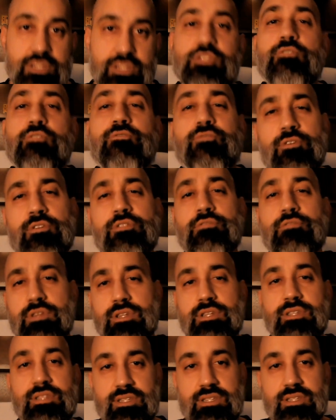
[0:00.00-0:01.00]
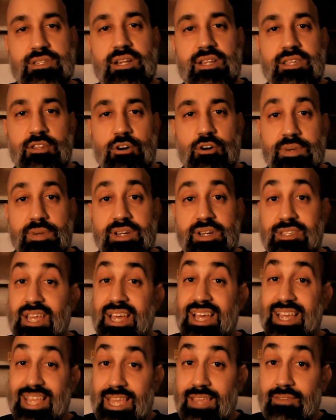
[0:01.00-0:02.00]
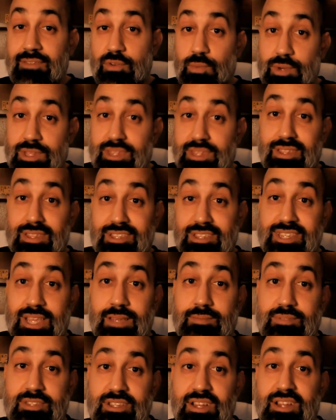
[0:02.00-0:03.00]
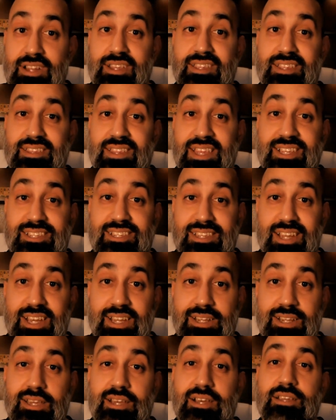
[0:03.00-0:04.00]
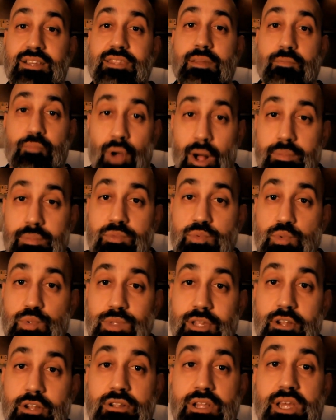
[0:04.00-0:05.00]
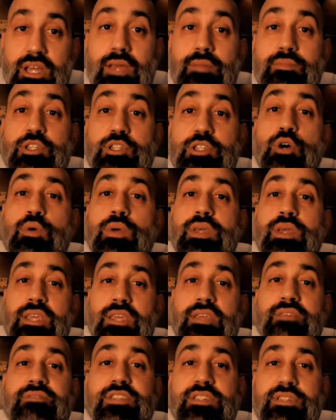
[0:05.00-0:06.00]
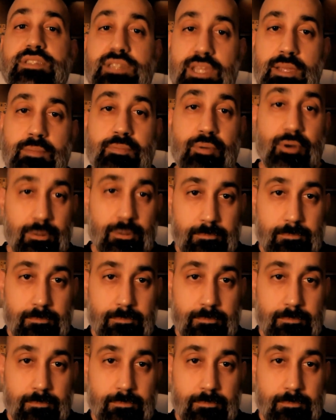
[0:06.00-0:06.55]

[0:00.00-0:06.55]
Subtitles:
go further into the study though, because even within the same study that they cite, the problems with their claims go even deeper.